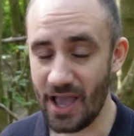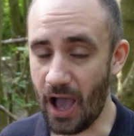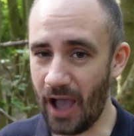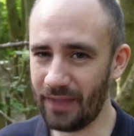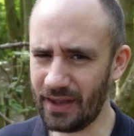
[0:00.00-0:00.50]

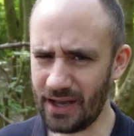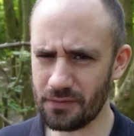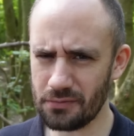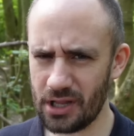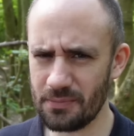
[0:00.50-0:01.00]
And that
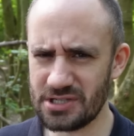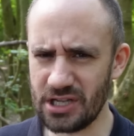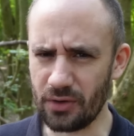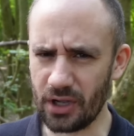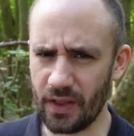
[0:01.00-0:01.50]
never really
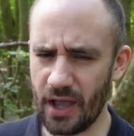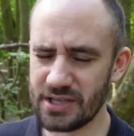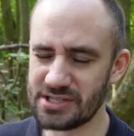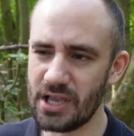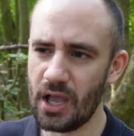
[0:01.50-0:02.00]
materialized